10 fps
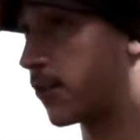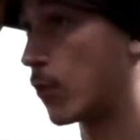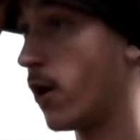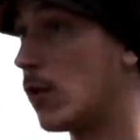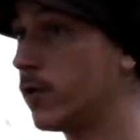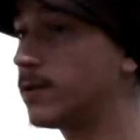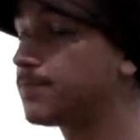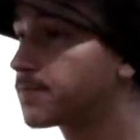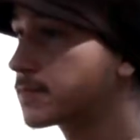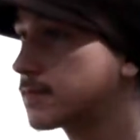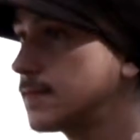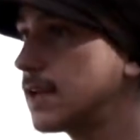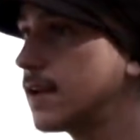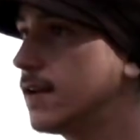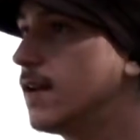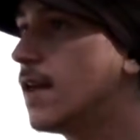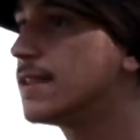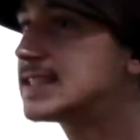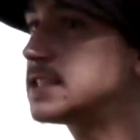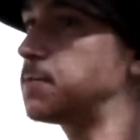of the road,
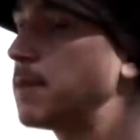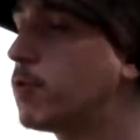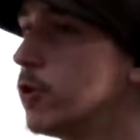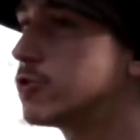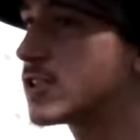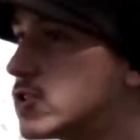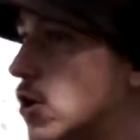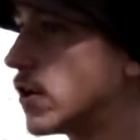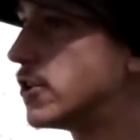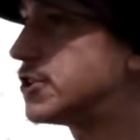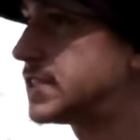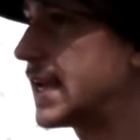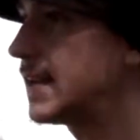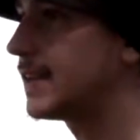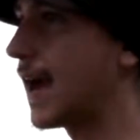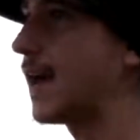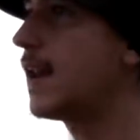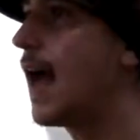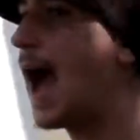this is people who just don't understand yet